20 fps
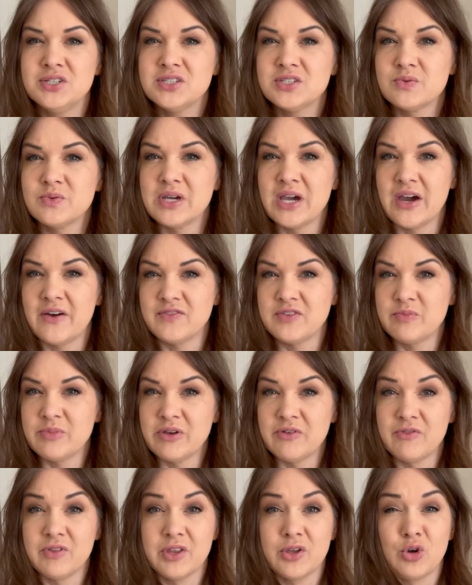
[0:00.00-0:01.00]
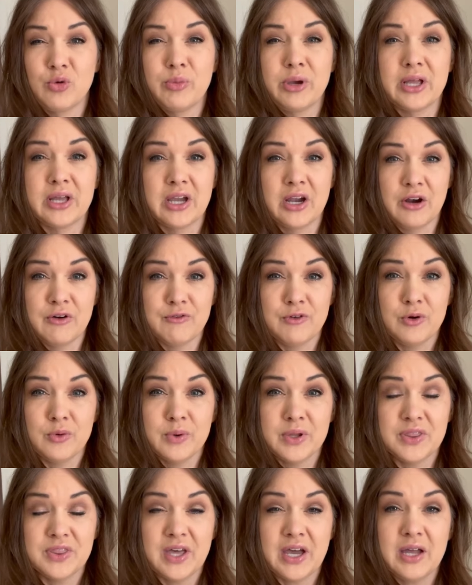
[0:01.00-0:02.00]
so we have to be a little bit careful
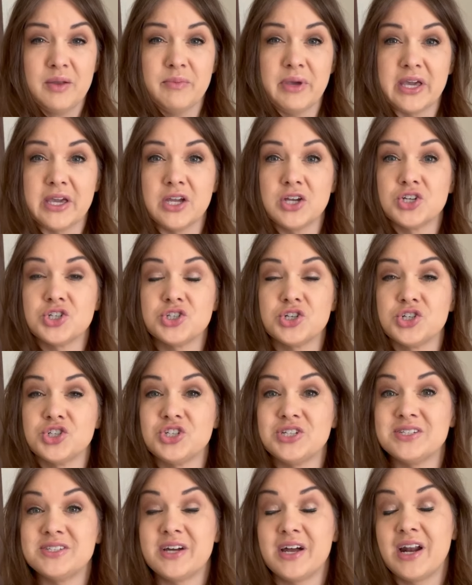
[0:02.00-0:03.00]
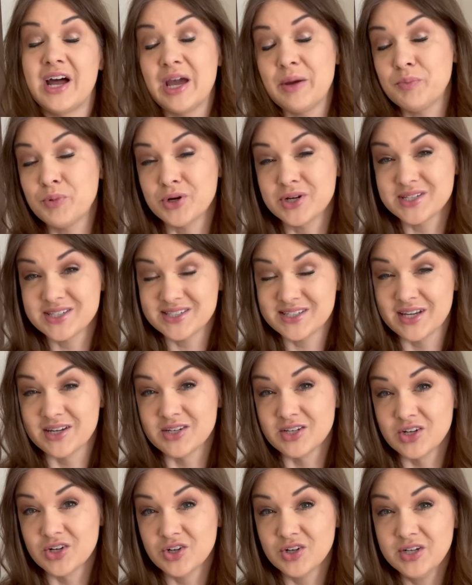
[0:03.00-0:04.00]
with that, making sure she's not
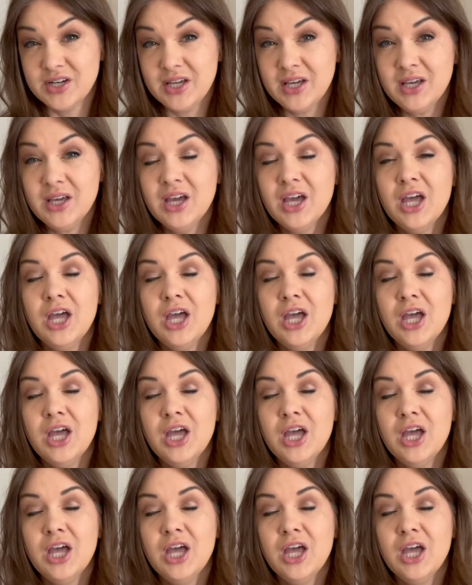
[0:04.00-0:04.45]
hyperextending her knee.